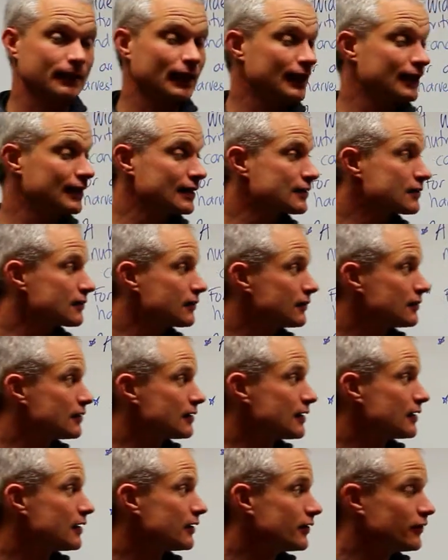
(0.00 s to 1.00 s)
and it's good to
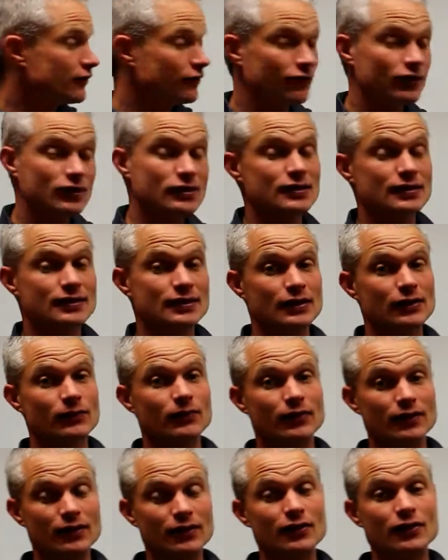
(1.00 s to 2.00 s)
get a diversity
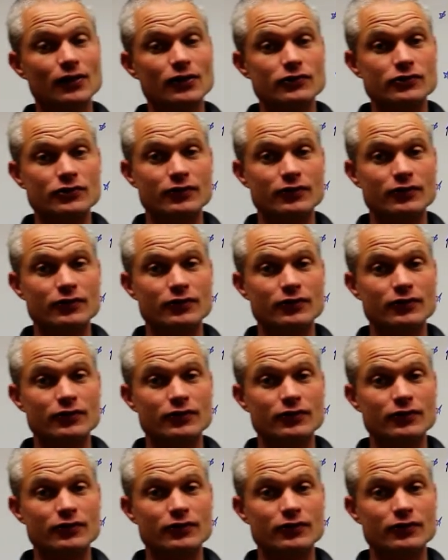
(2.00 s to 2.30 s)
within those